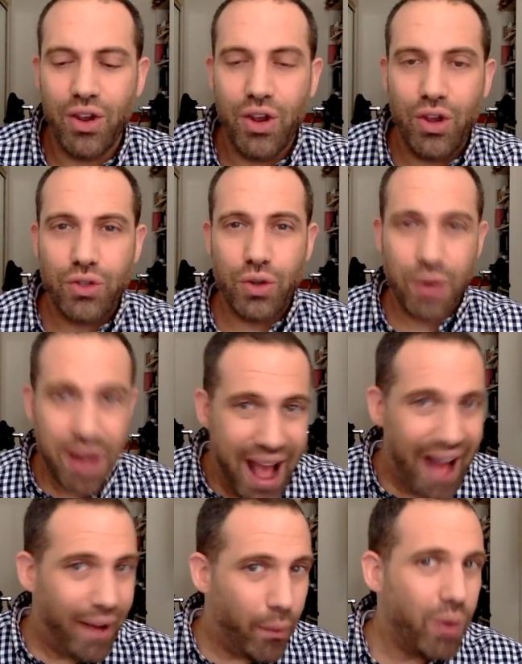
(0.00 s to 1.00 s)
So
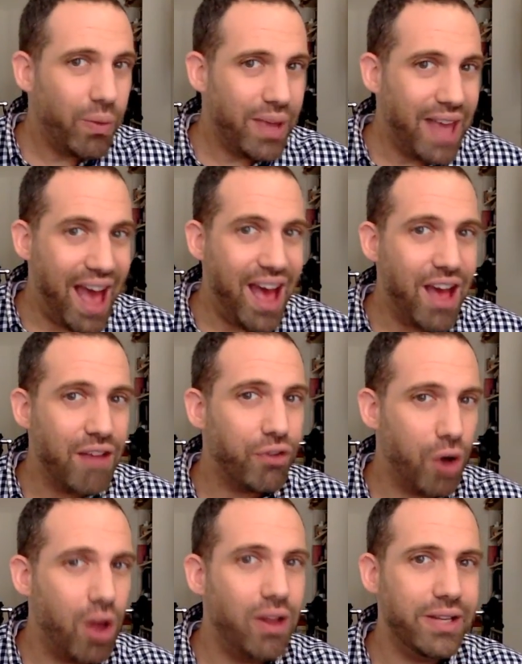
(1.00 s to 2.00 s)
now what we have, for
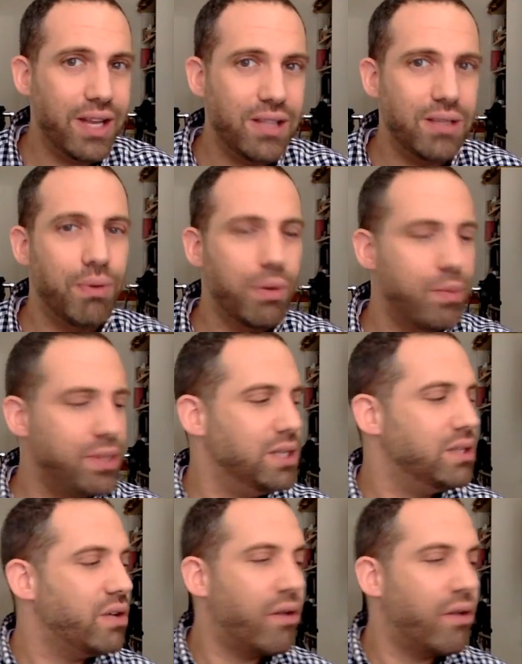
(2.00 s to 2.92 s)
all intents and purposes,